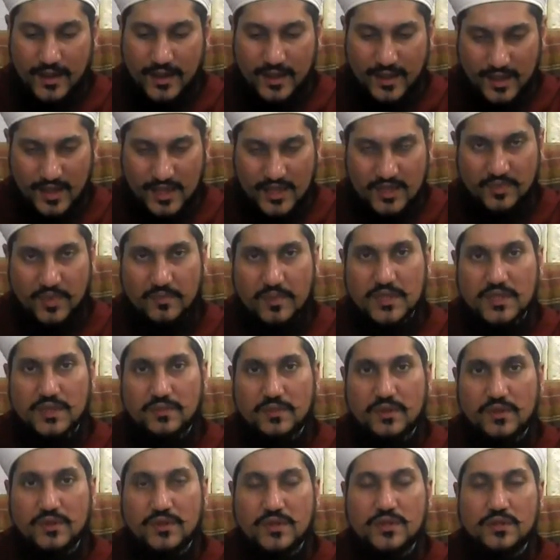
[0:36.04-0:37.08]
It is
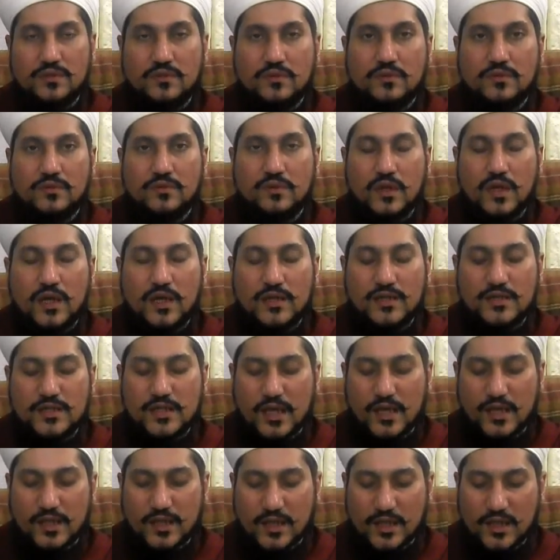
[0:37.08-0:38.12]
permissible to
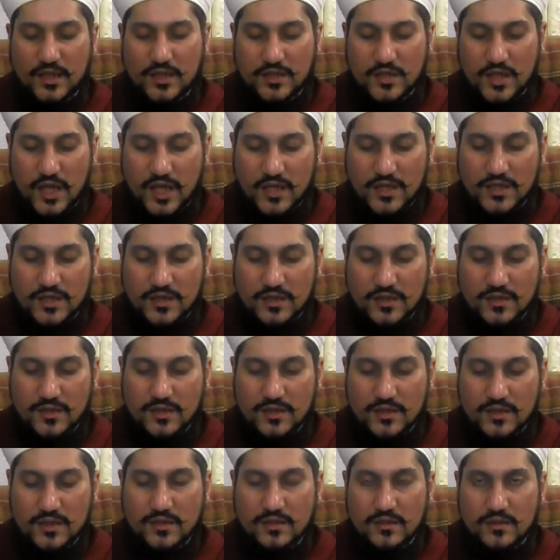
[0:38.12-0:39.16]
take
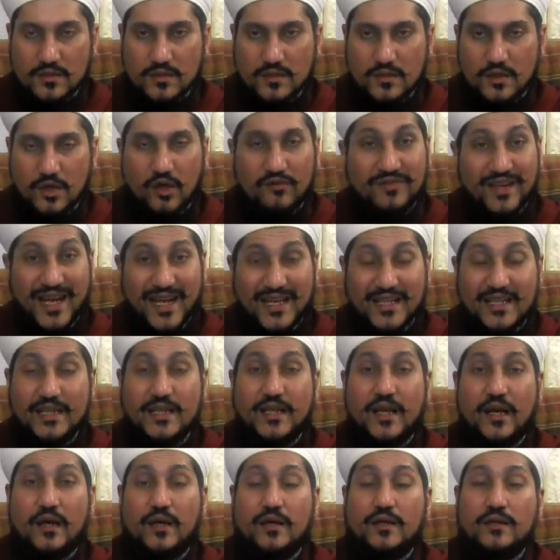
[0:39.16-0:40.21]
injections of
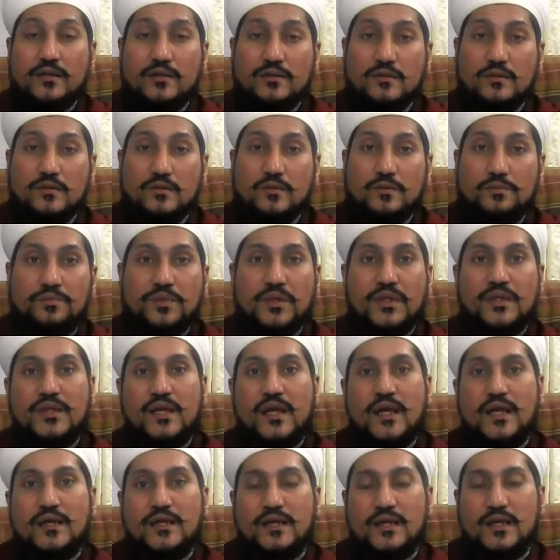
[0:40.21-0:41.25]
any kind be
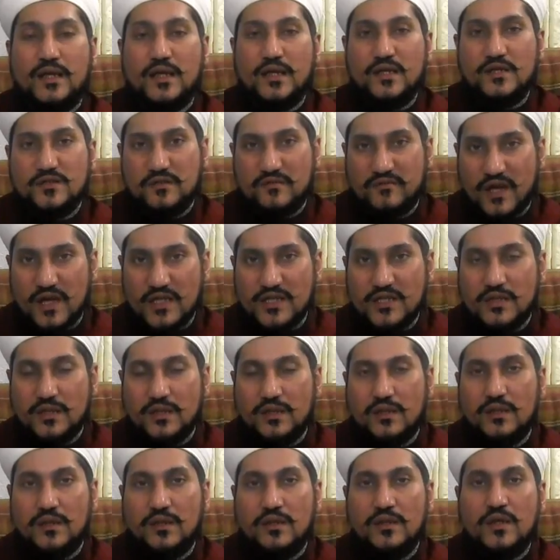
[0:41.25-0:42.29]
that
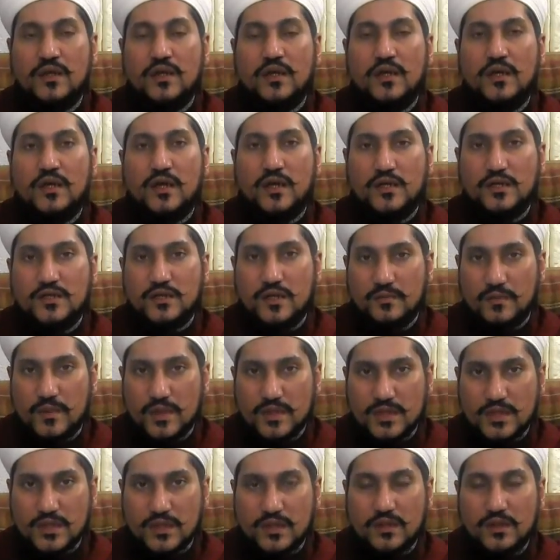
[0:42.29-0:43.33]
intravascular,
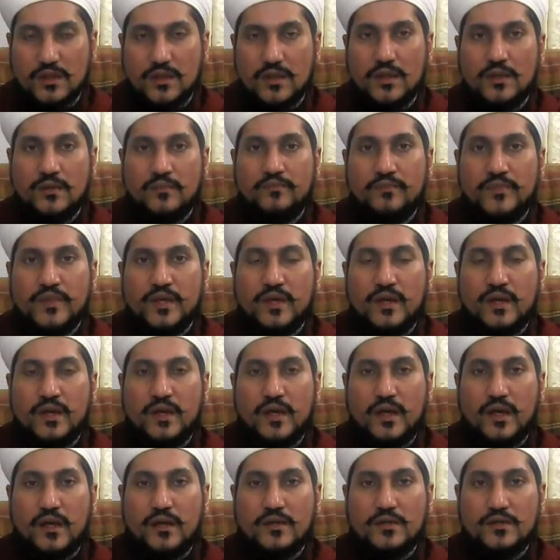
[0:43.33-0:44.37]
intramuscular,
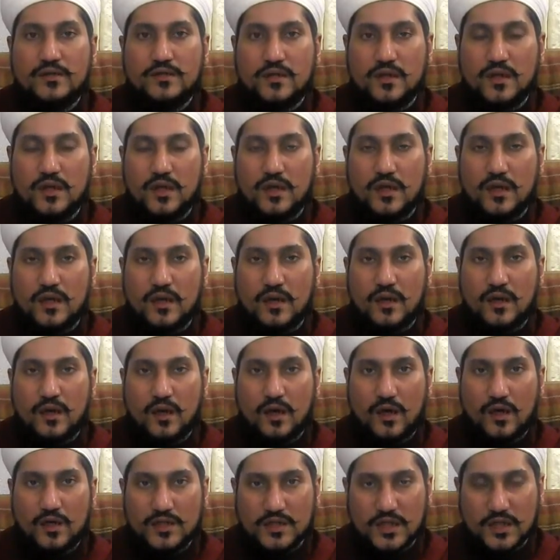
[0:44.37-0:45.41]

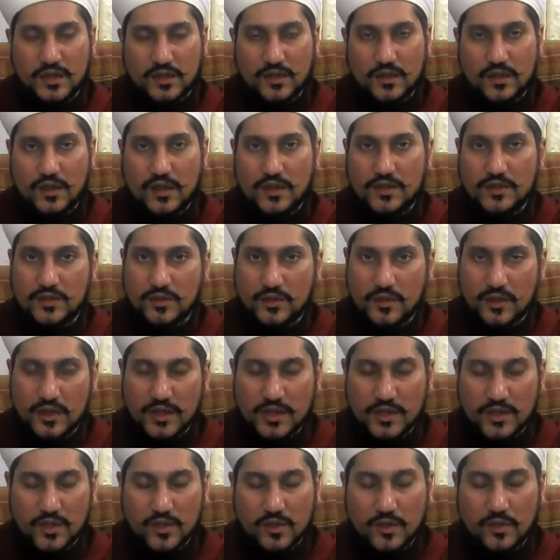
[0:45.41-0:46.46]
intra-articular joint
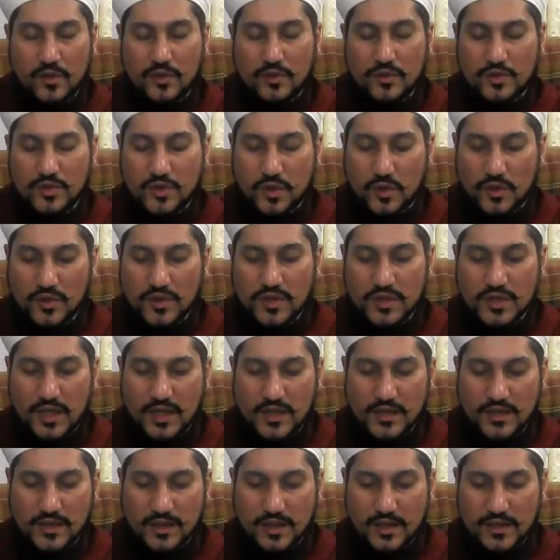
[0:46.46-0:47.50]
in your joints,
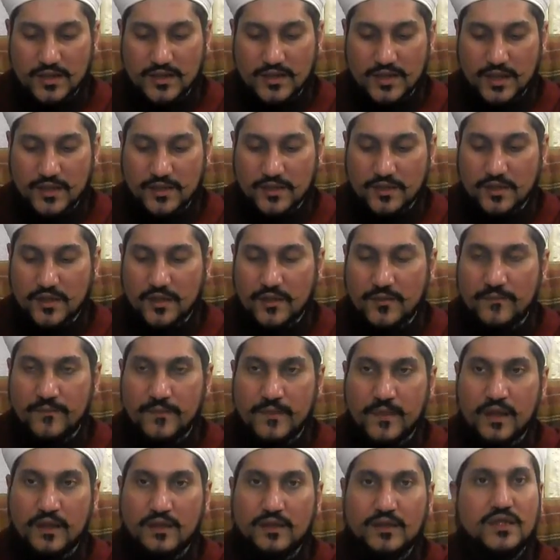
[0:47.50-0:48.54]
etc.
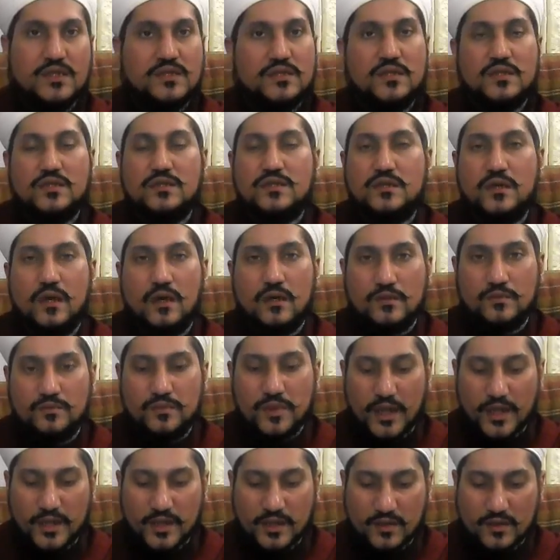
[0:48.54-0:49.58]
This does not
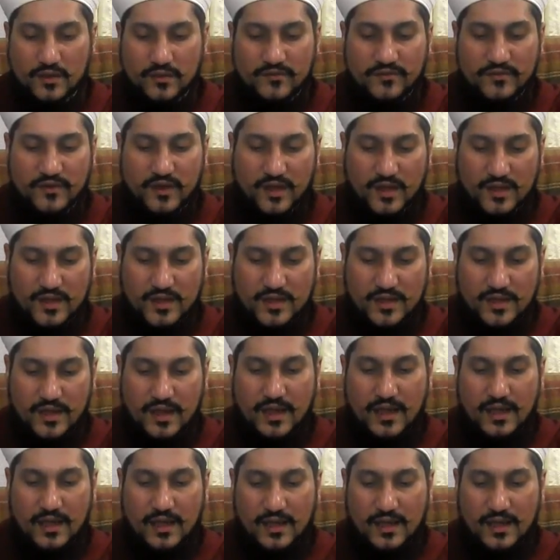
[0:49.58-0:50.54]
break your fast.